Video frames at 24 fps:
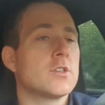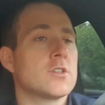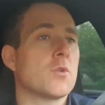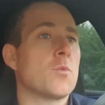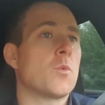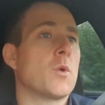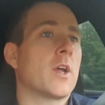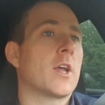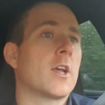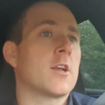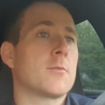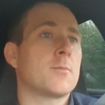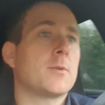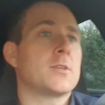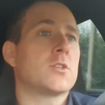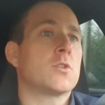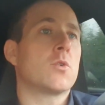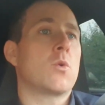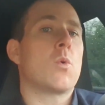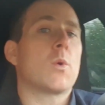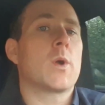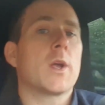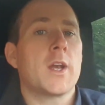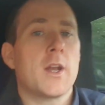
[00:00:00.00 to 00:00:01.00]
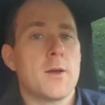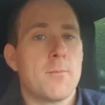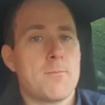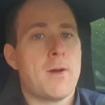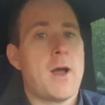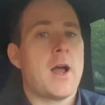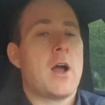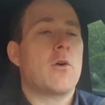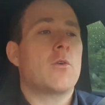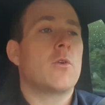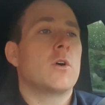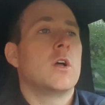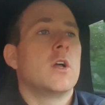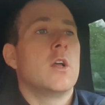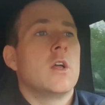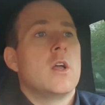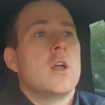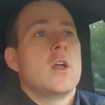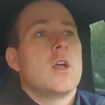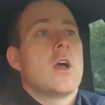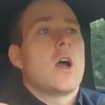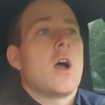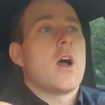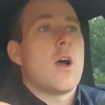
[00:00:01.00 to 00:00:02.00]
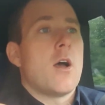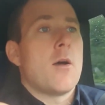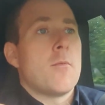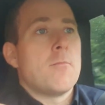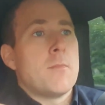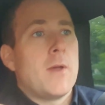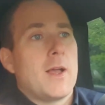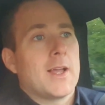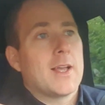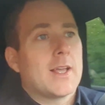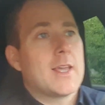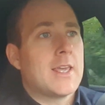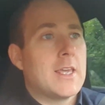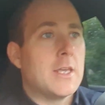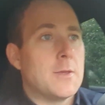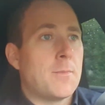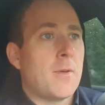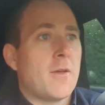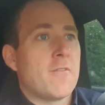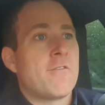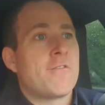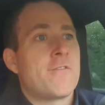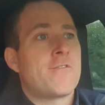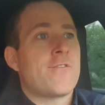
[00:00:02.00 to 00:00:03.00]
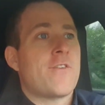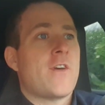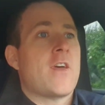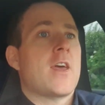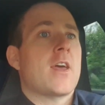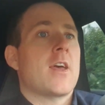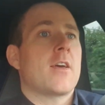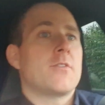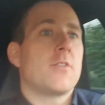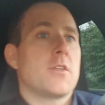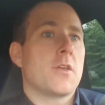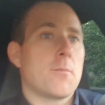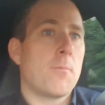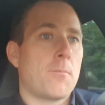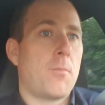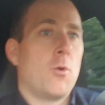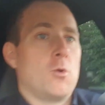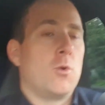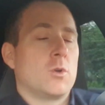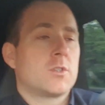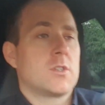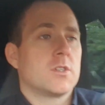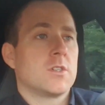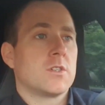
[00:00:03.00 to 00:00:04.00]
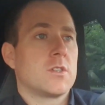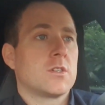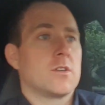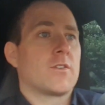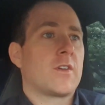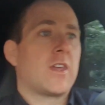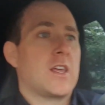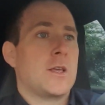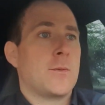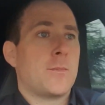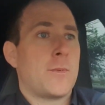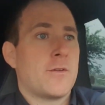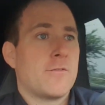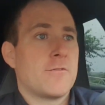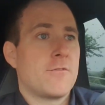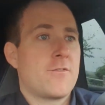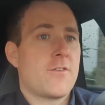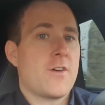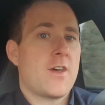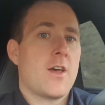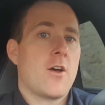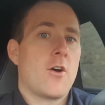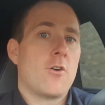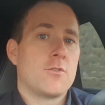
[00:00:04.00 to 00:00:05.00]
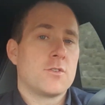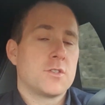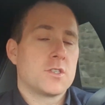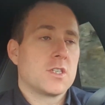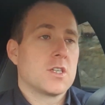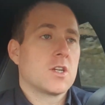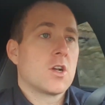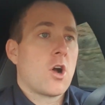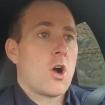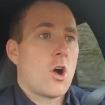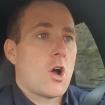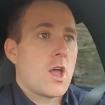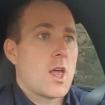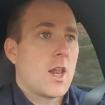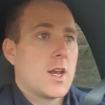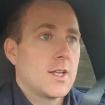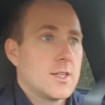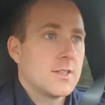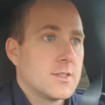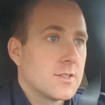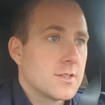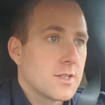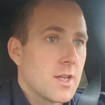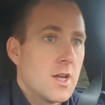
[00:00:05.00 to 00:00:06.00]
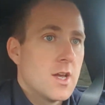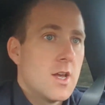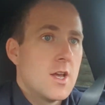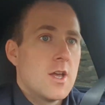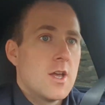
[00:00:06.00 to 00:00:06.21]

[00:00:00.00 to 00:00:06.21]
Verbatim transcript: So we're going to be talking about um, keeping fit and the importance of keeping fit. Obviously, Kyle is